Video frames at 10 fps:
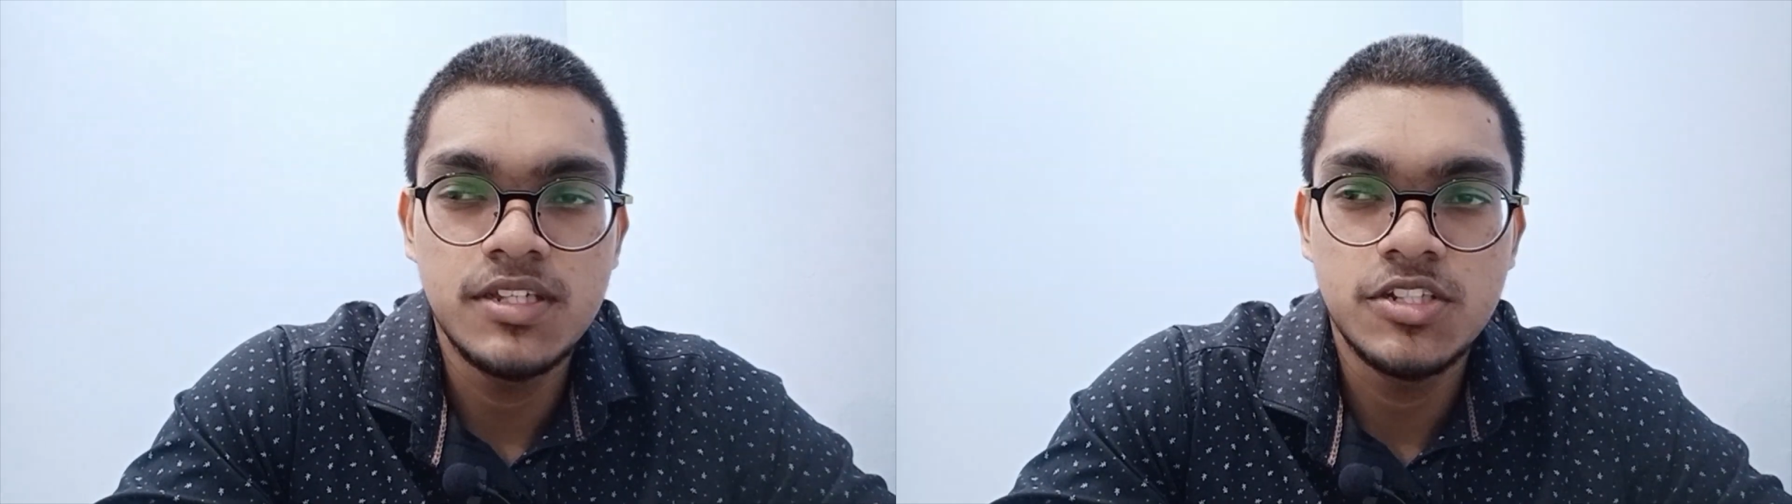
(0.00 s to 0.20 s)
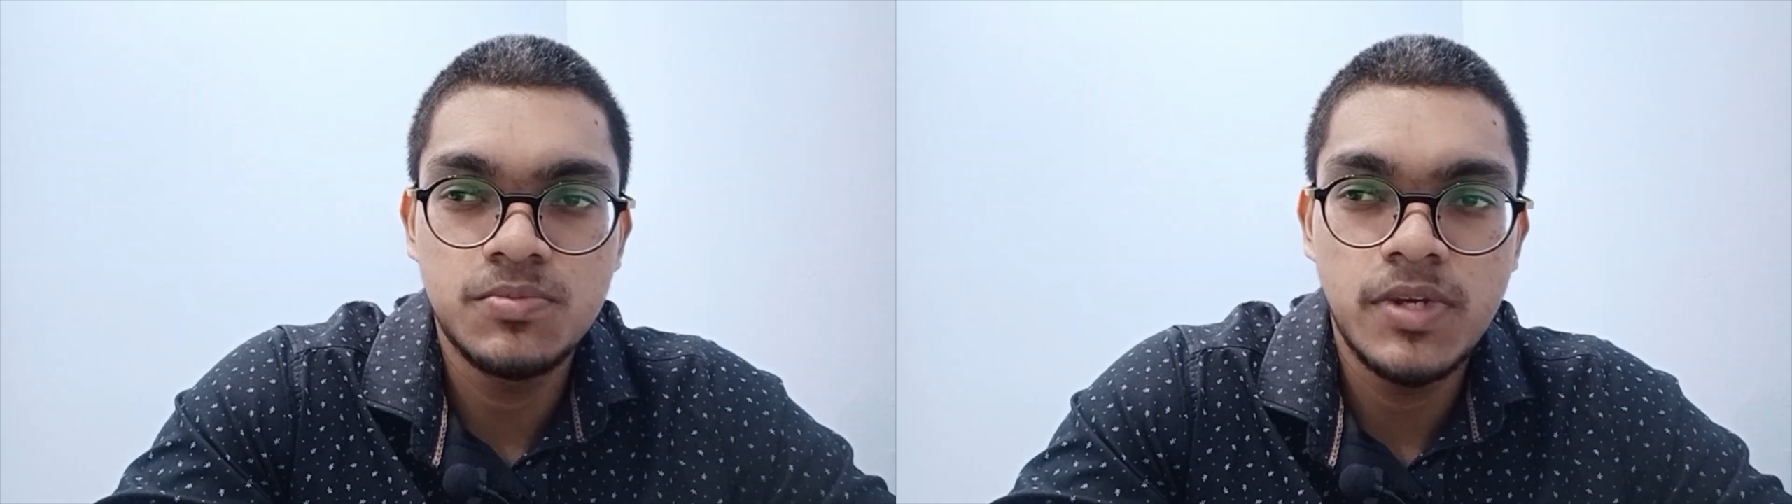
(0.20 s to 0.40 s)
that
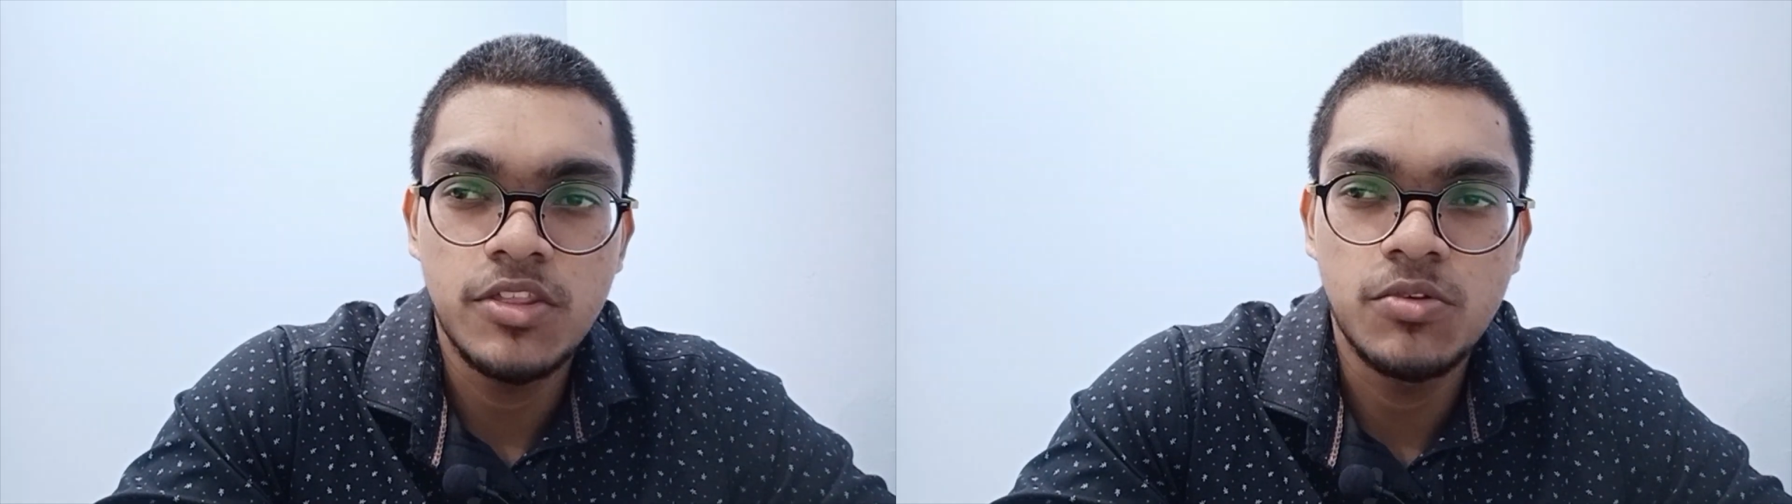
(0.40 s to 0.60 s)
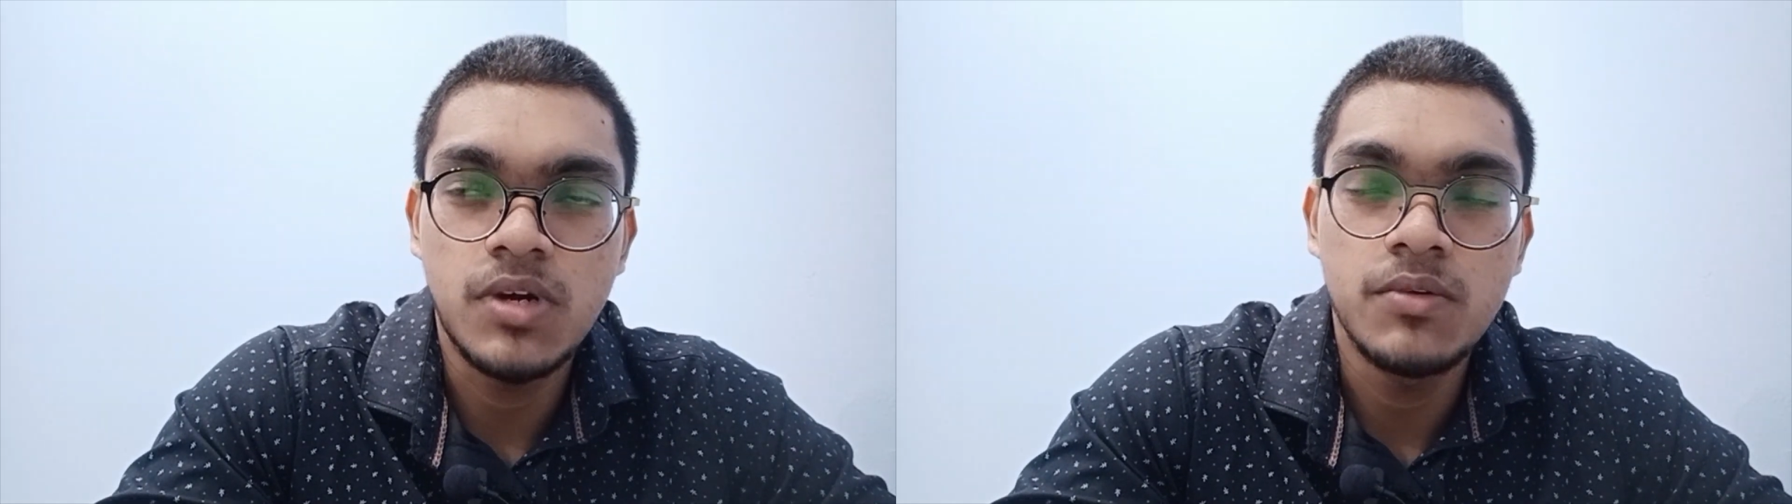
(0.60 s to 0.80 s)
spread
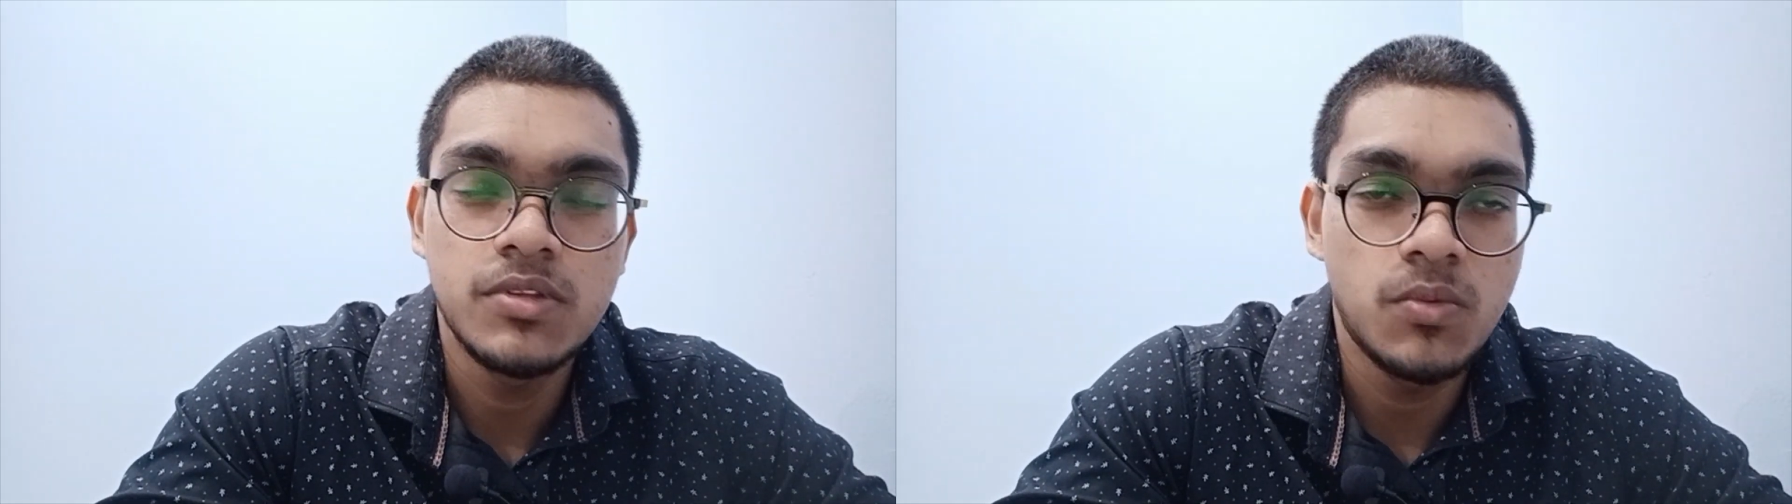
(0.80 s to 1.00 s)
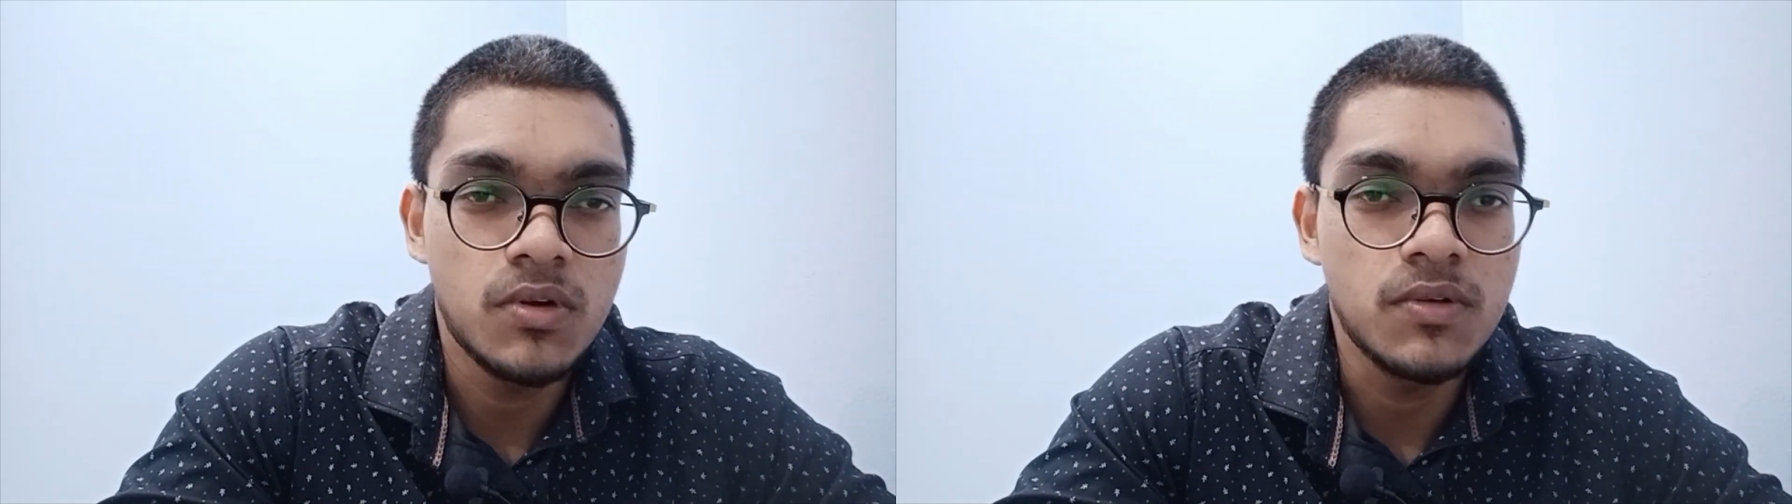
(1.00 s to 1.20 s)
throughout the
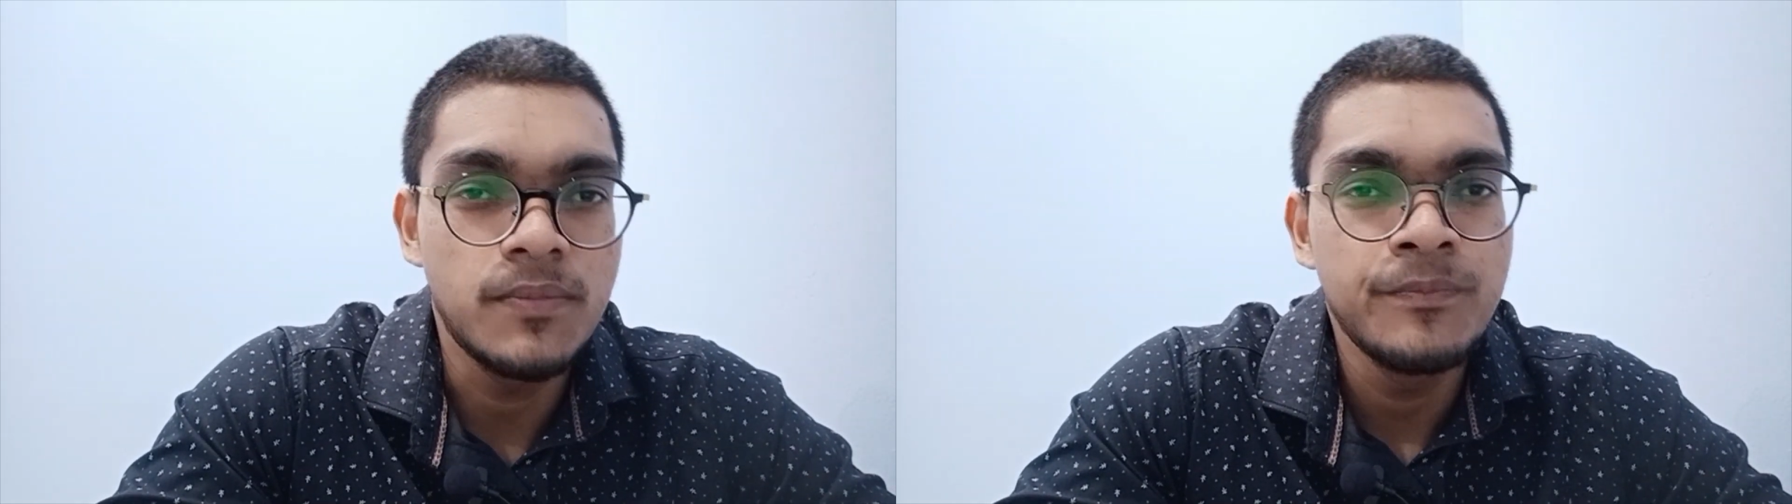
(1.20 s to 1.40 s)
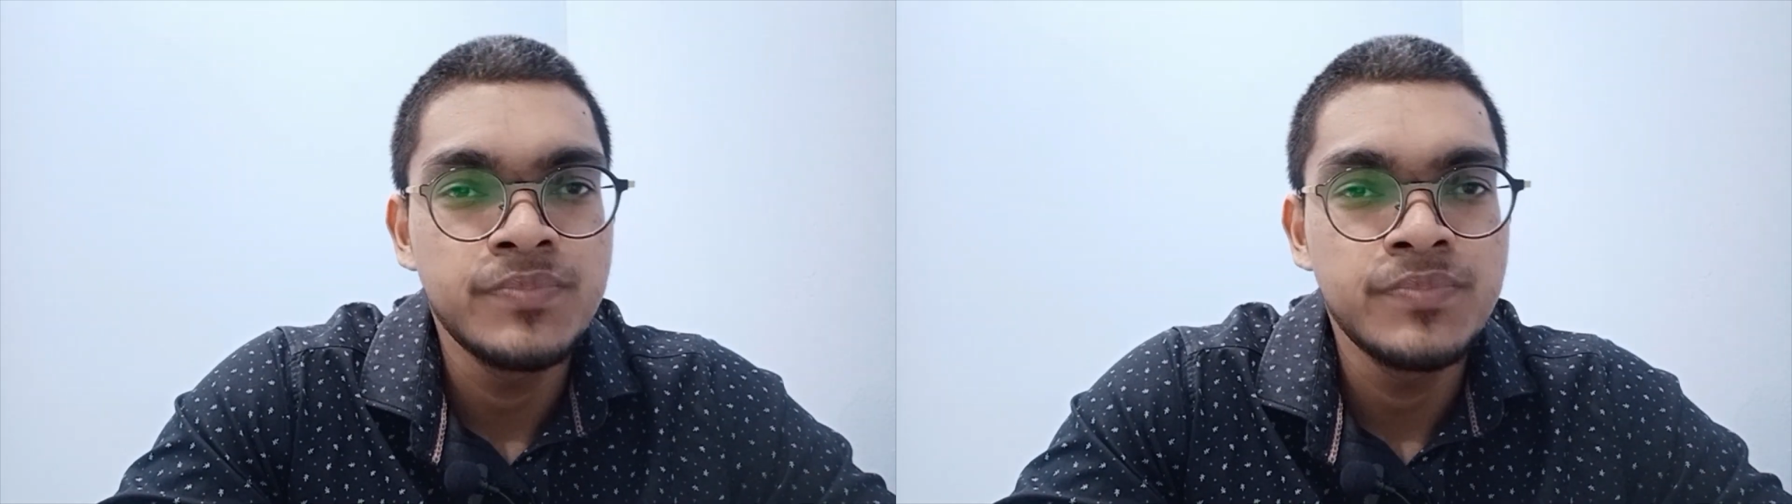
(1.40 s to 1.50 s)
world.